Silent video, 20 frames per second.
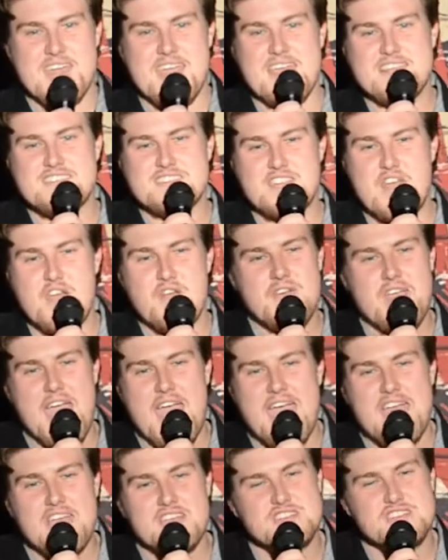It's
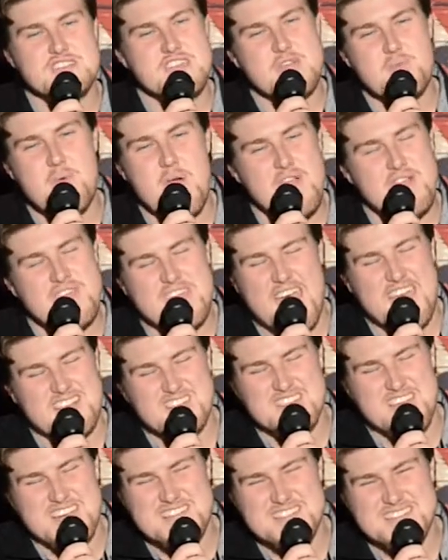okay, she won't
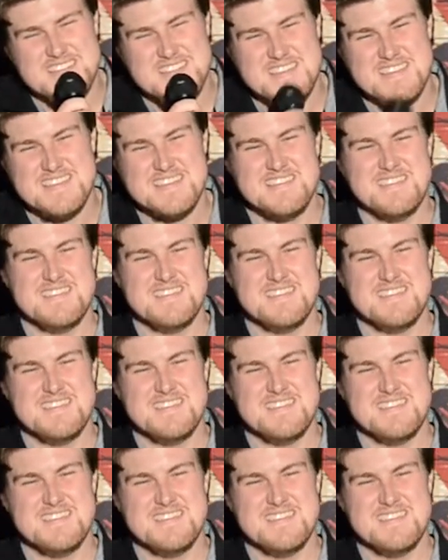catch us.